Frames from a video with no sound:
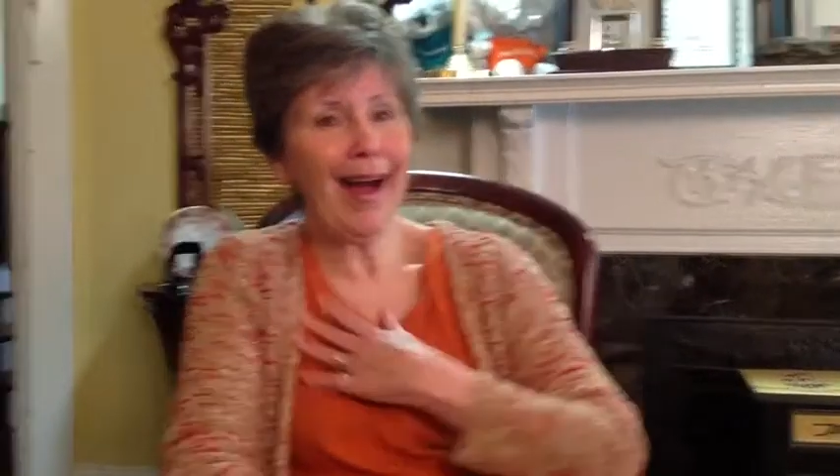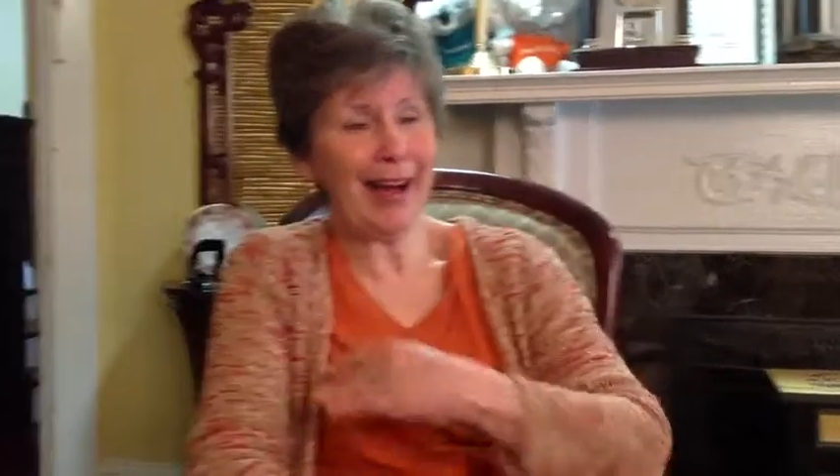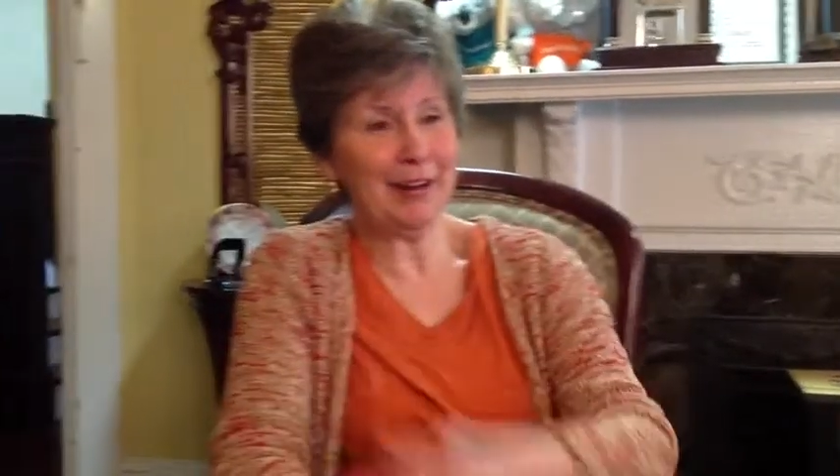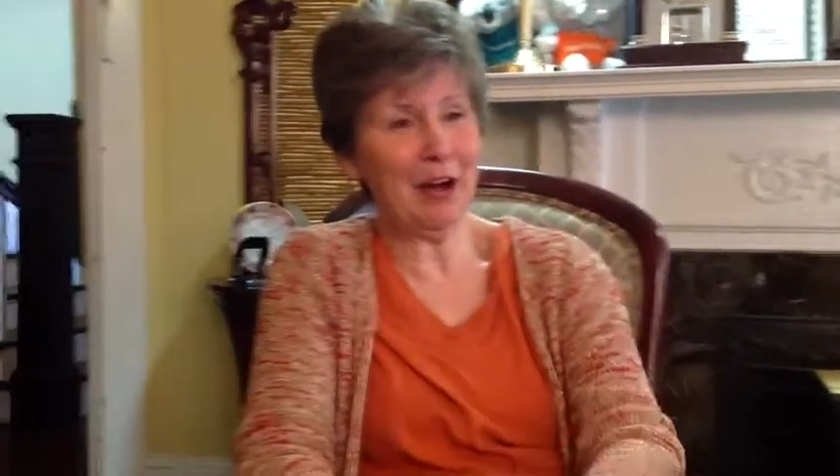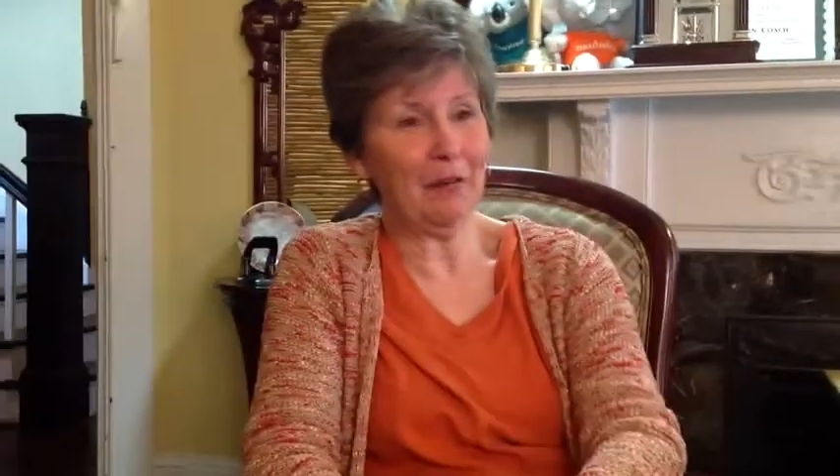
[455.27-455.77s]

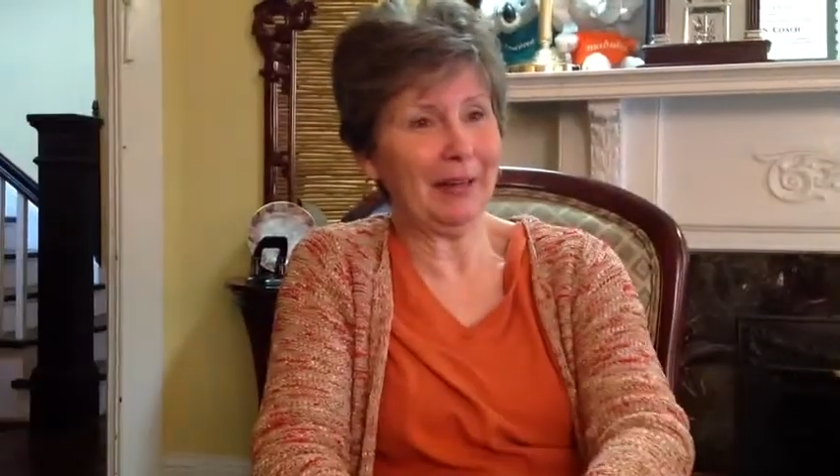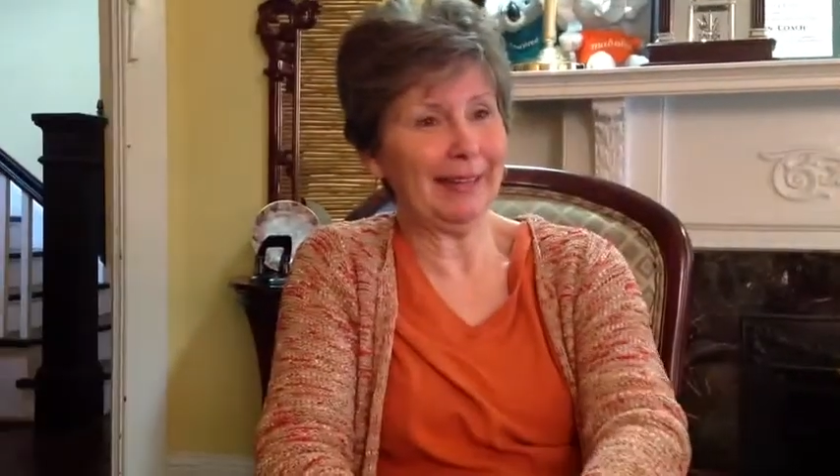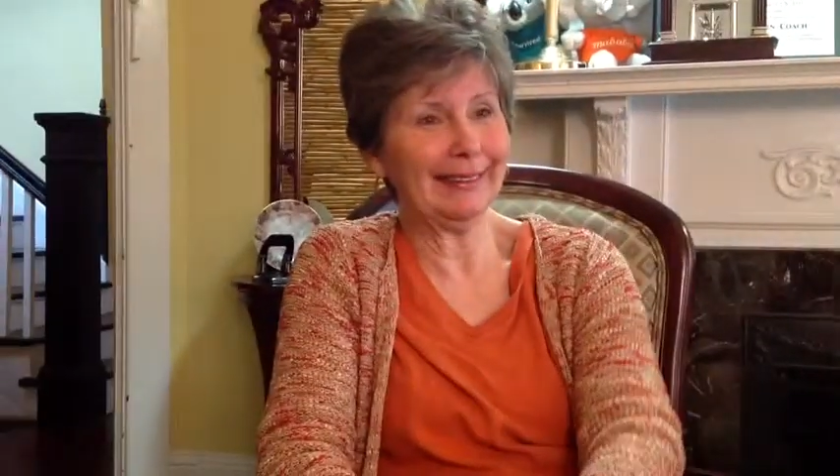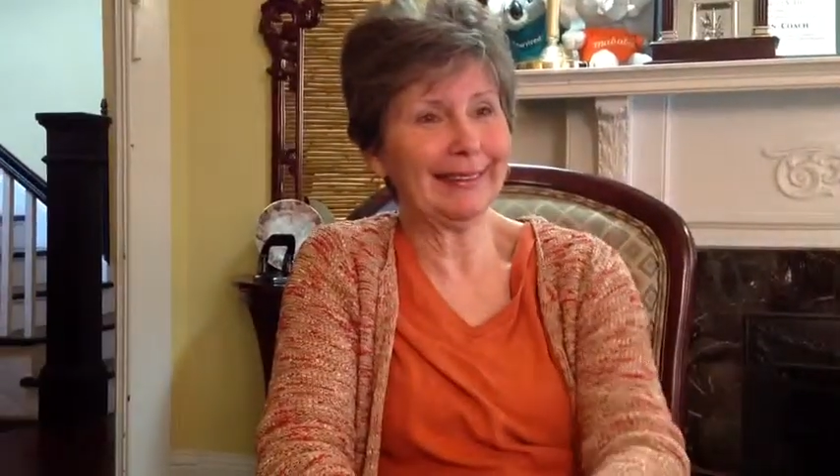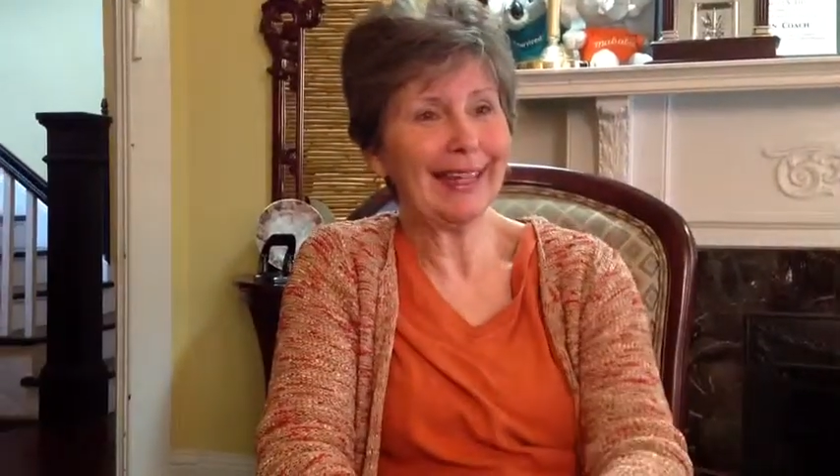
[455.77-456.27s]
I know it
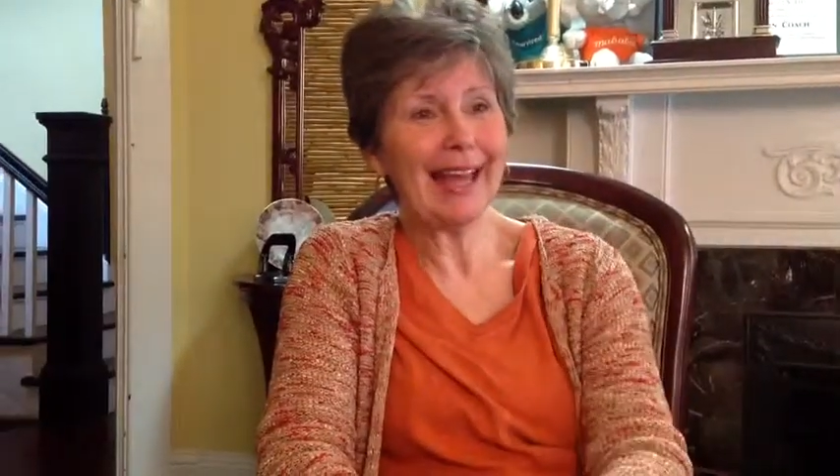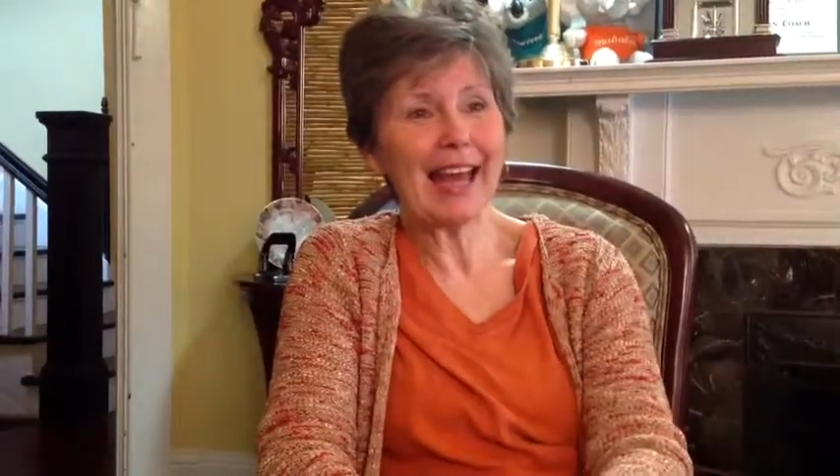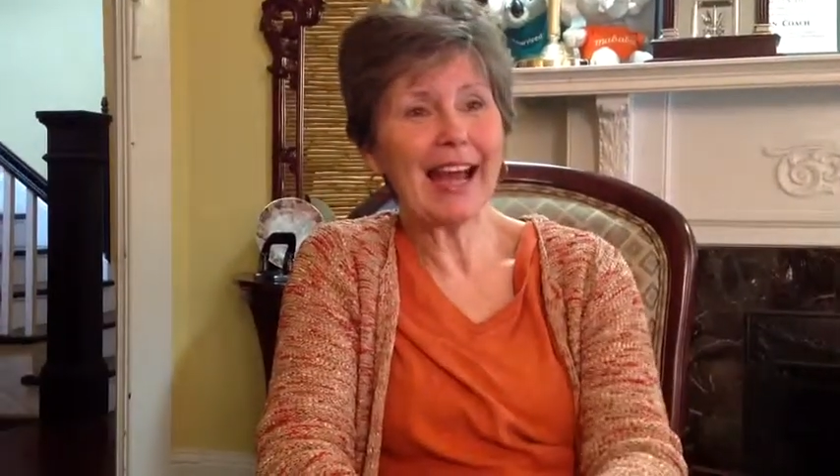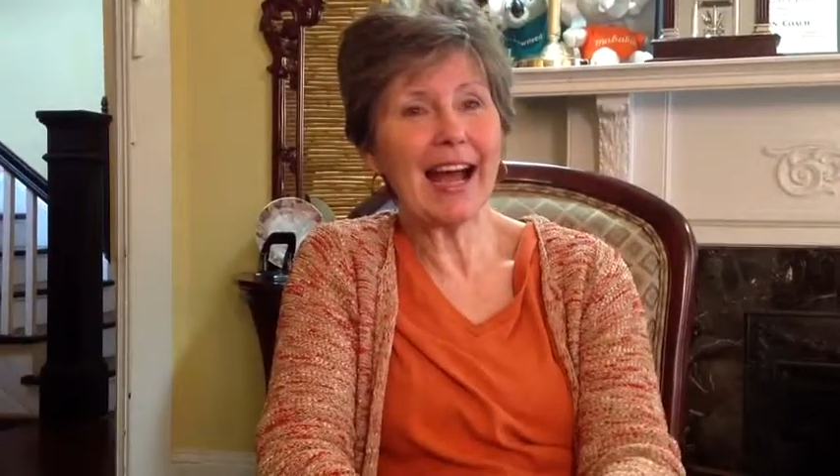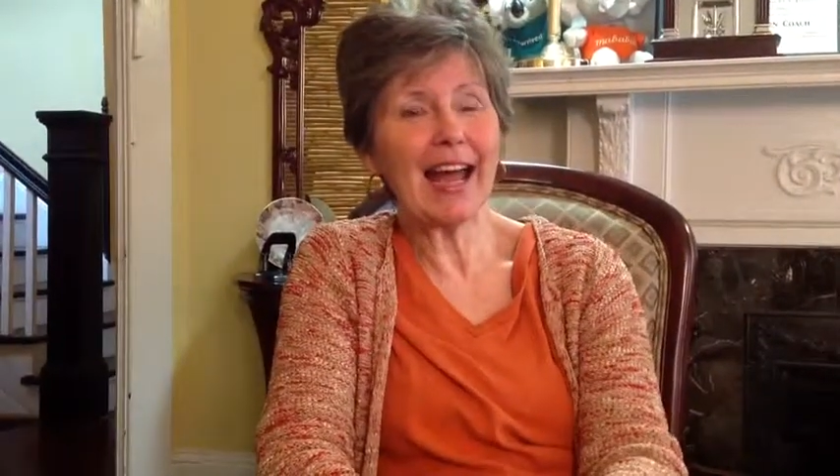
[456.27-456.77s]
is,
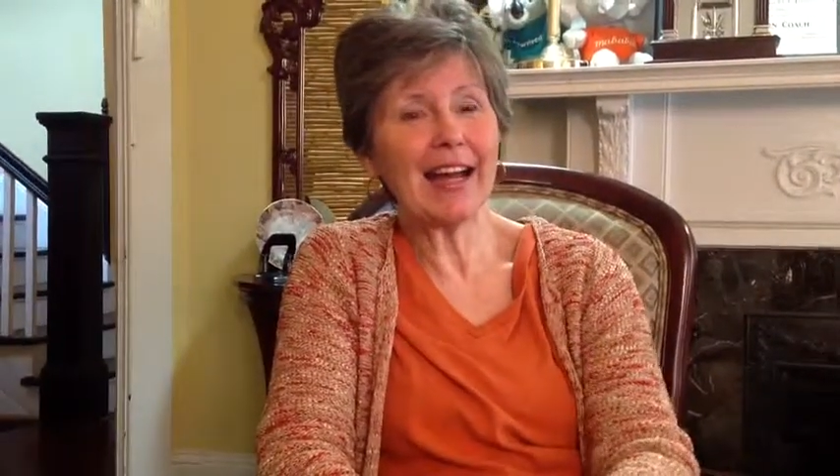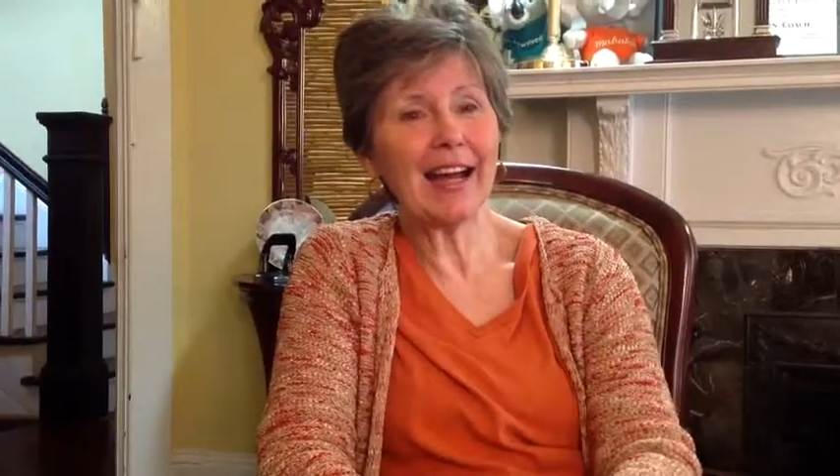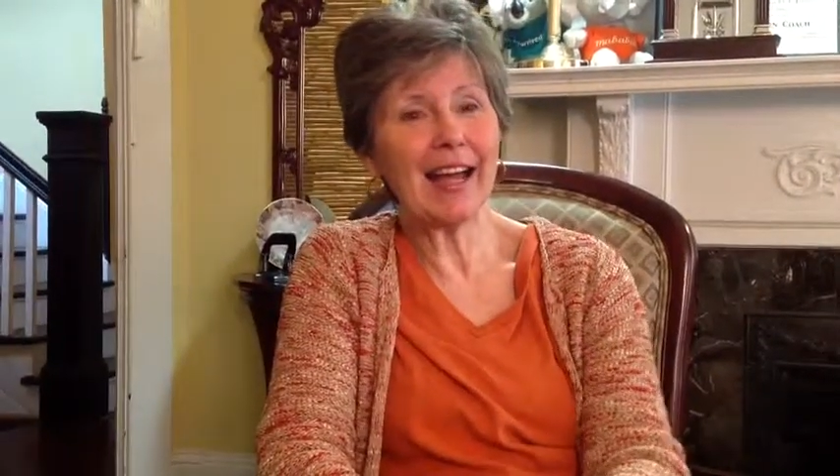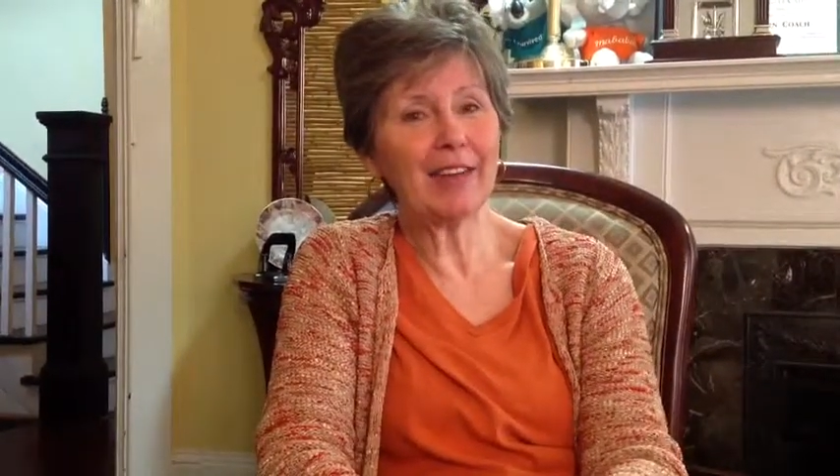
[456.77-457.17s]
and I